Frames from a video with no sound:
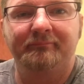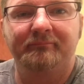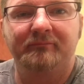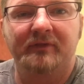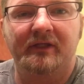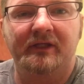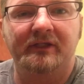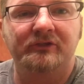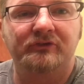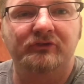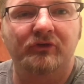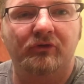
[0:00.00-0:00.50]

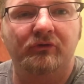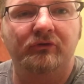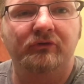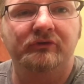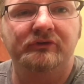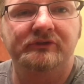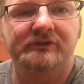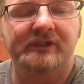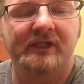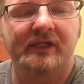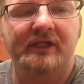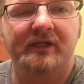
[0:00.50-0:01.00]
internal
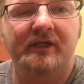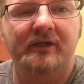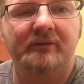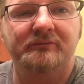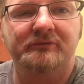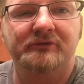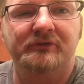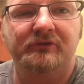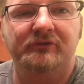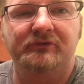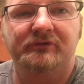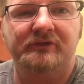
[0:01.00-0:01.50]
setup,
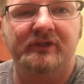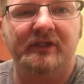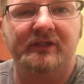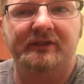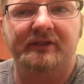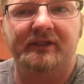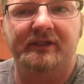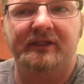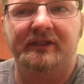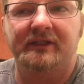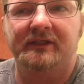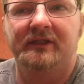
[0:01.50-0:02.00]
so there's
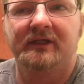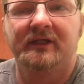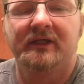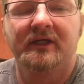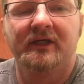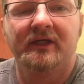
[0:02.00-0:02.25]
nothing,